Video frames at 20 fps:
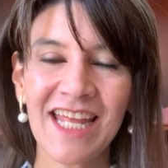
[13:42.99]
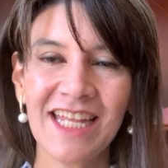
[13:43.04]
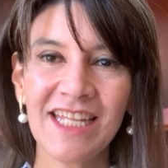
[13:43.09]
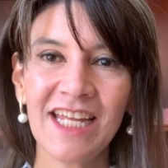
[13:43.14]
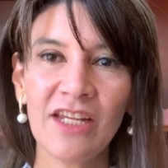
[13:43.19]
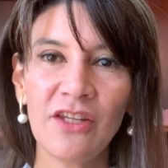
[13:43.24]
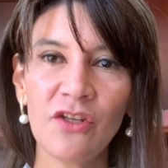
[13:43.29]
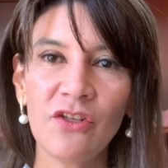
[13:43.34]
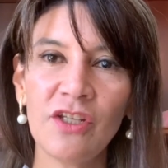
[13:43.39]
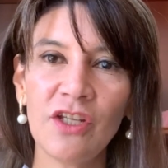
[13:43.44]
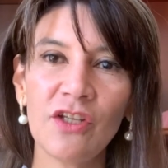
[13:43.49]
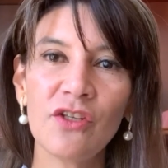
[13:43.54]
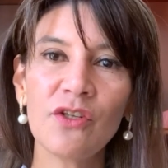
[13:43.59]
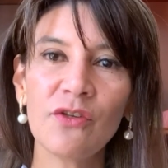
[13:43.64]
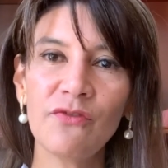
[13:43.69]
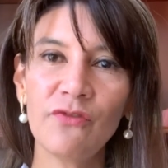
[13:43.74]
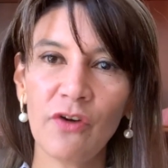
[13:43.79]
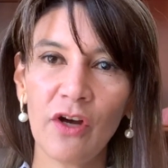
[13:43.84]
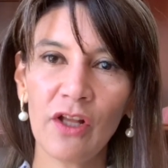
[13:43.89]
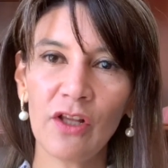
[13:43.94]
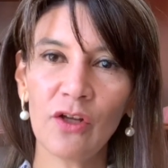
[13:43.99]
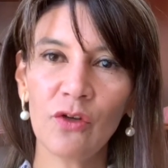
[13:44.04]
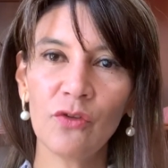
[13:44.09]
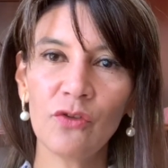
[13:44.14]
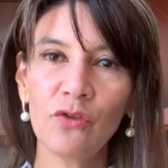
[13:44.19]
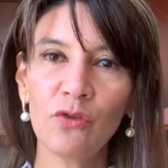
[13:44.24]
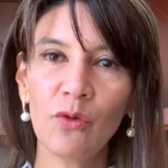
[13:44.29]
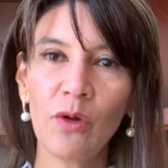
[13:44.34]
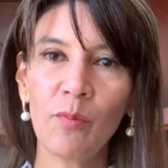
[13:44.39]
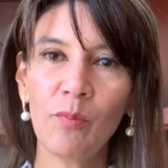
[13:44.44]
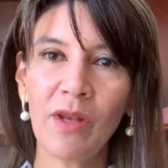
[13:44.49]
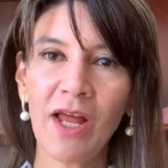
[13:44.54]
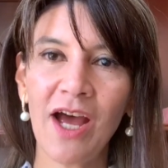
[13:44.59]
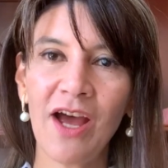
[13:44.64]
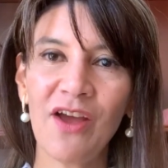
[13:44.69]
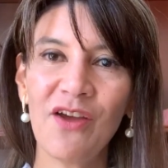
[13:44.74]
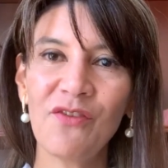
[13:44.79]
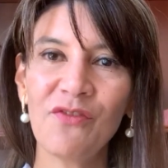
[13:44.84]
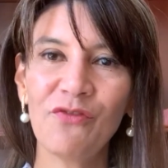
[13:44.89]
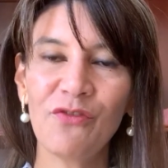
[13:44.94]
that you need to follow to
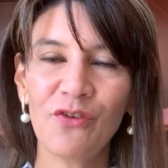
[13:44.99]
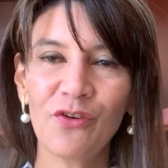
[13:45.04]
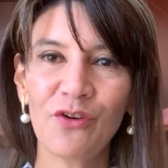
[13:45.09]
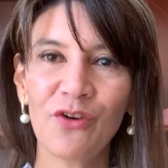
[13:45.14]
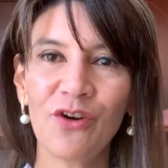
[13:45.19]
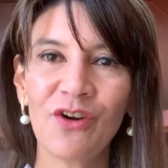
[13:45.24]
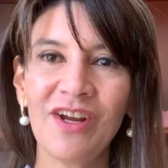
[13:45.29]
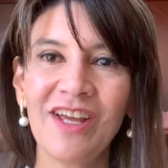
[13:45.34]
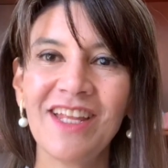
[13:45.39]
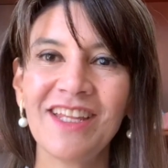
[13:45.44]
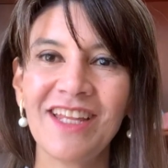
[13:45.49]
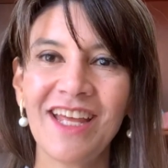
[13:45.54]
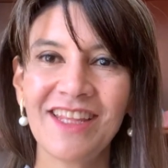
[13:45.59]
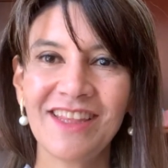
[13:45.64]
apply for